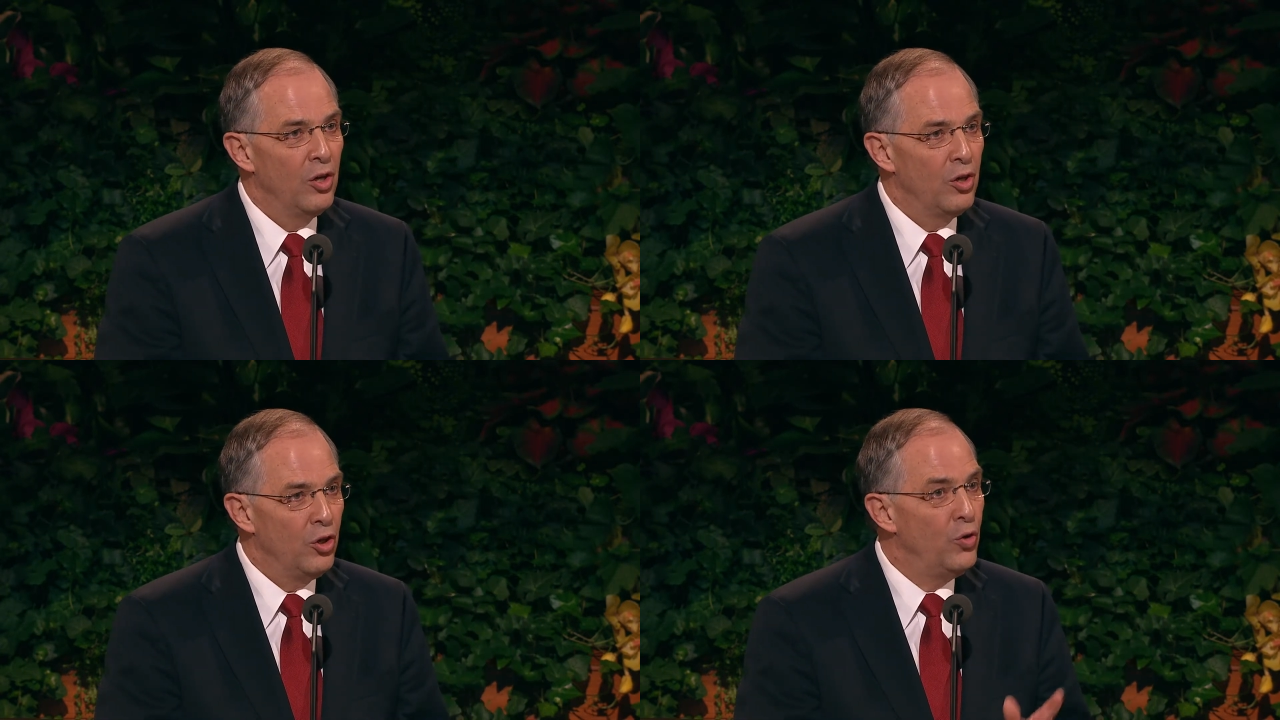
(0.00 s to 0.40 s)

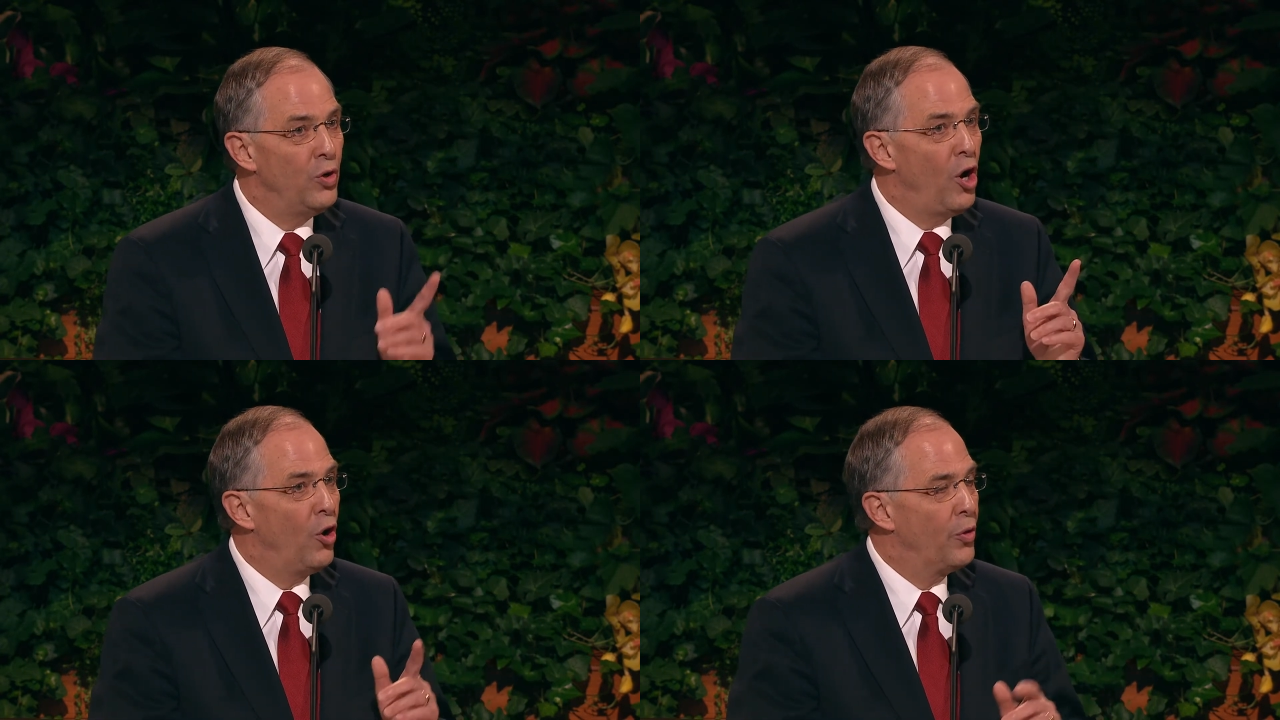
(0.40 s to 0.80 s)
You
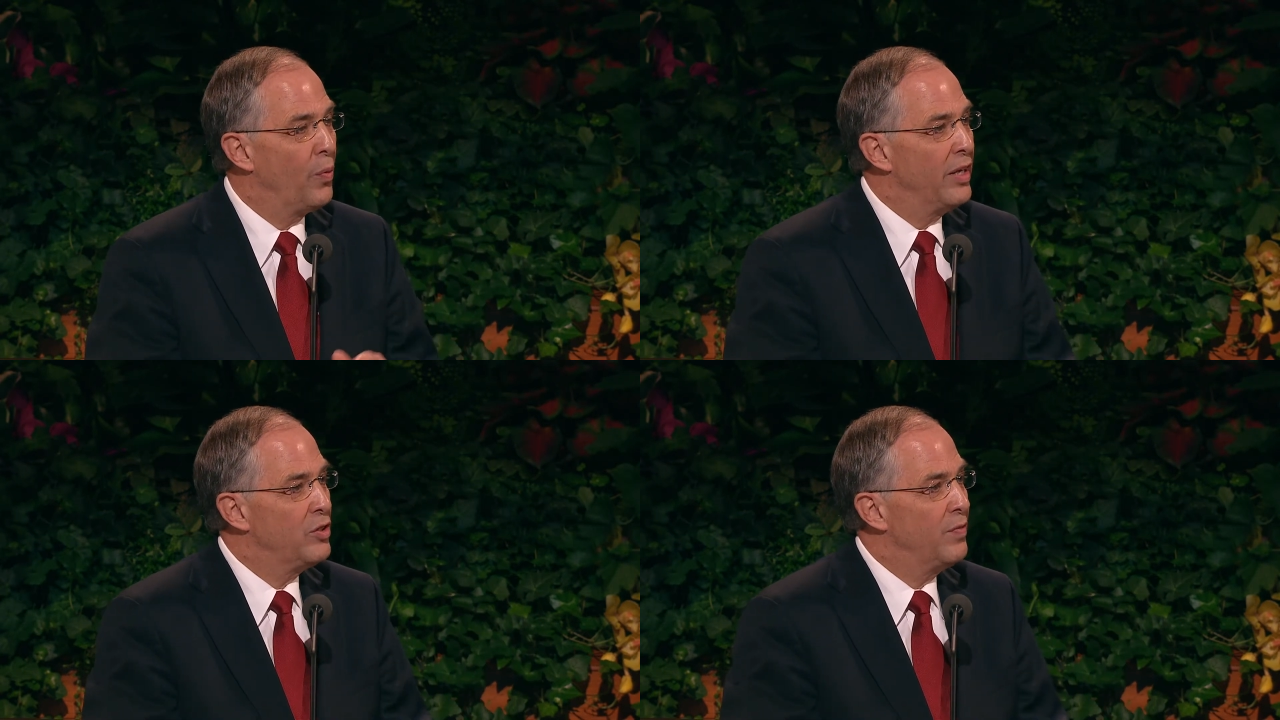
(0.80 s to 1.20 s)
know the
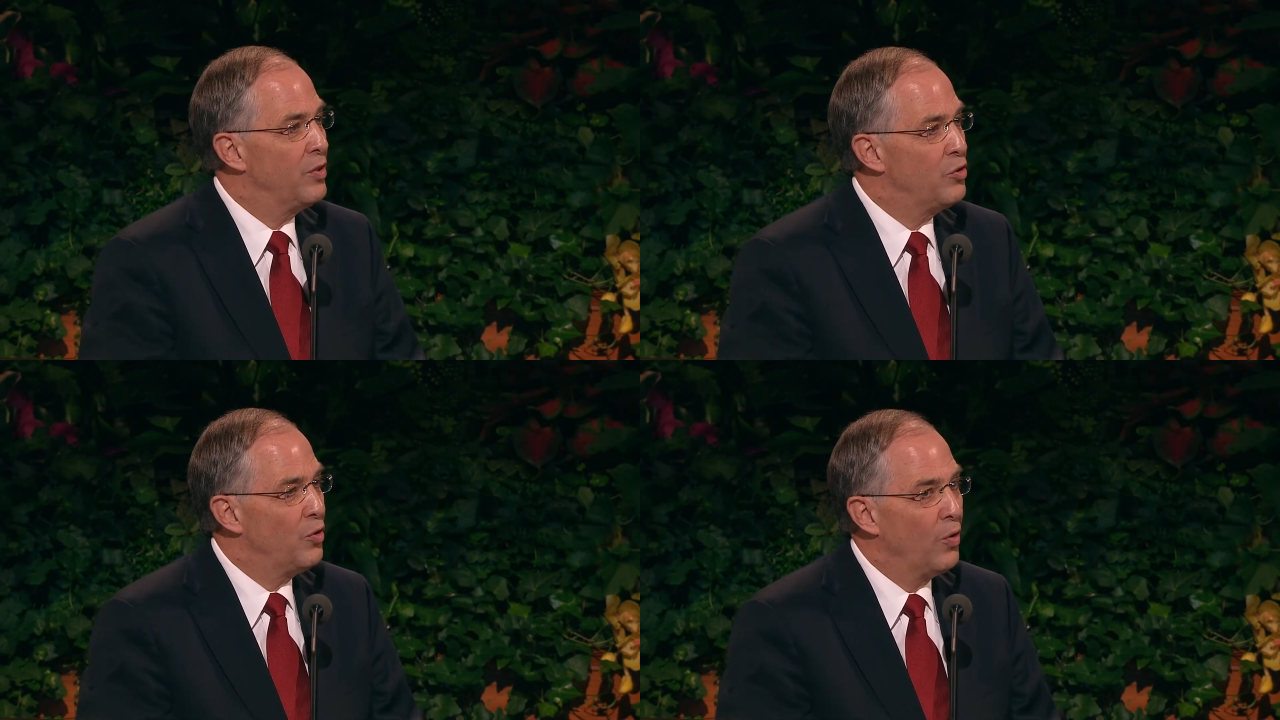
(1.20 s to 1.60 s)
rest of
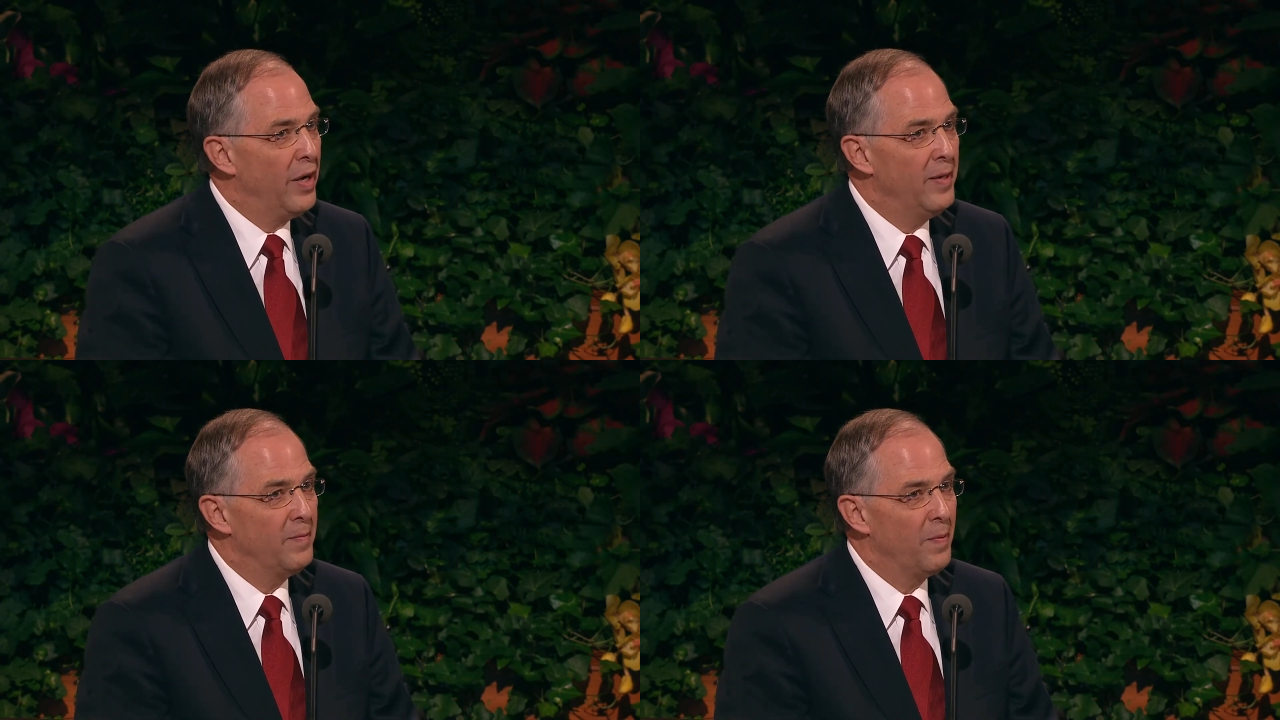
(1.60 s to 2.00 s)
the
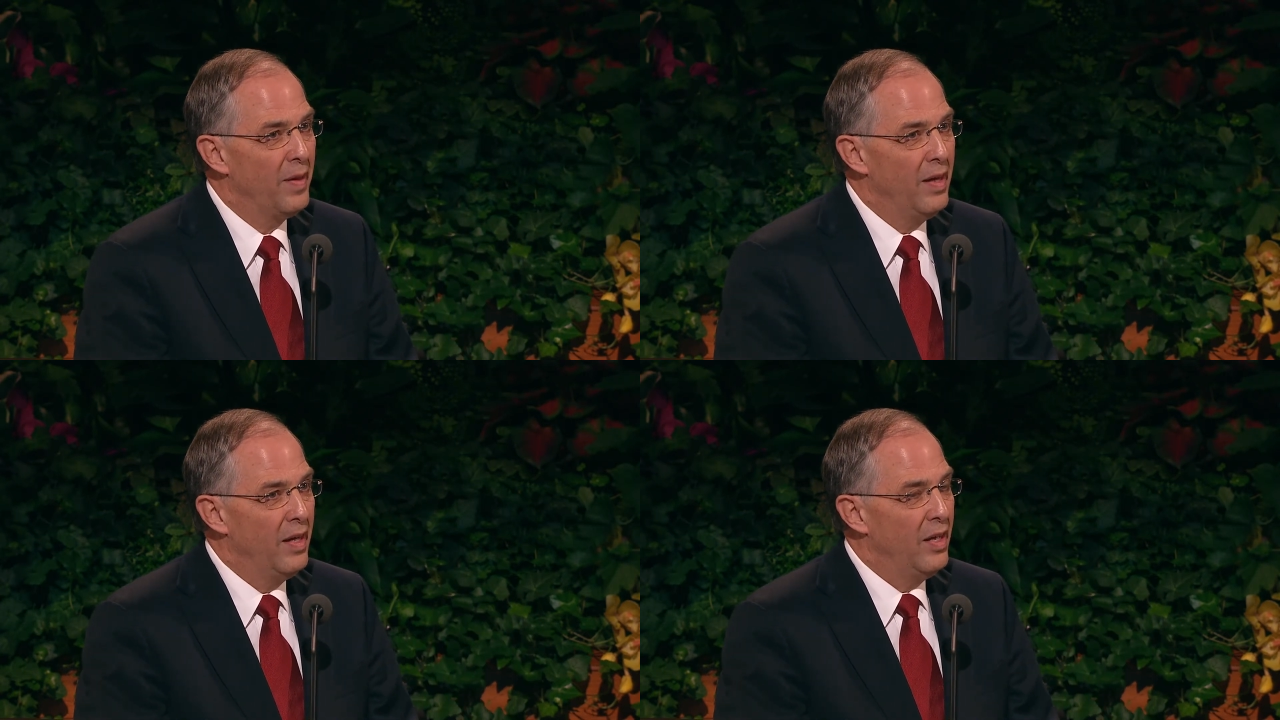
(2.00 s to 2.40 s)
story.
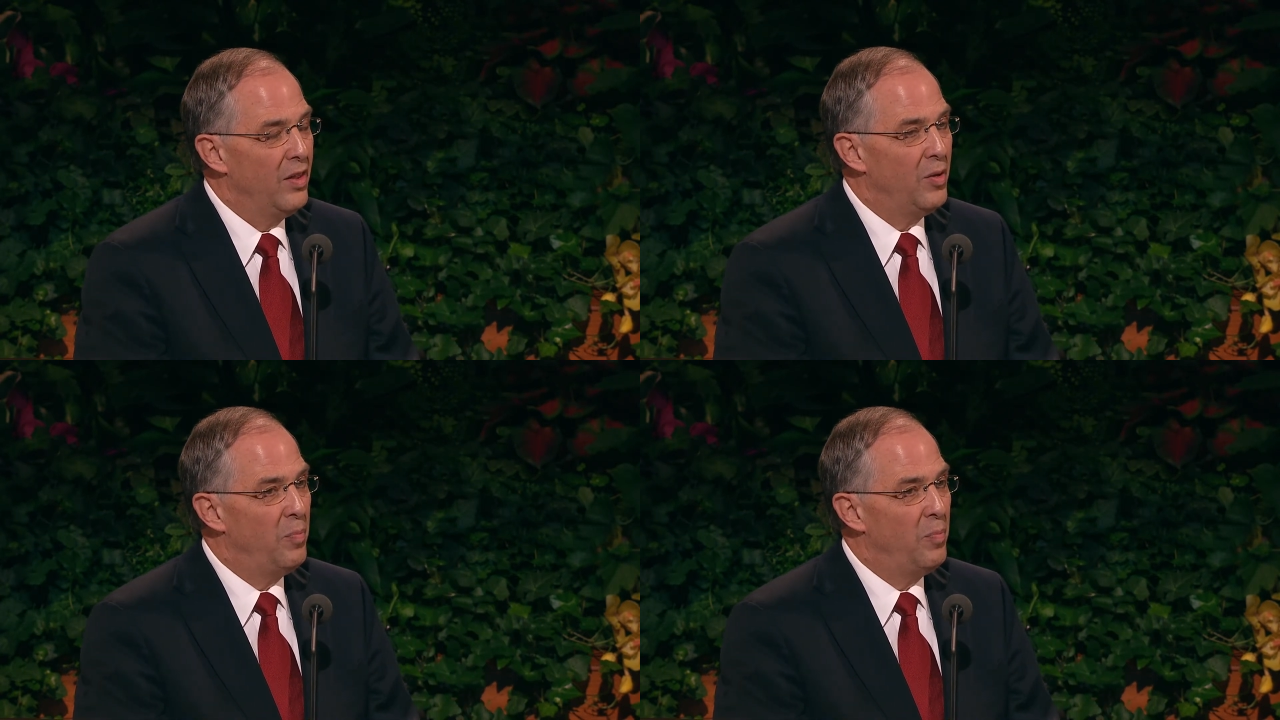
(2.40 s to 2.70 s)
The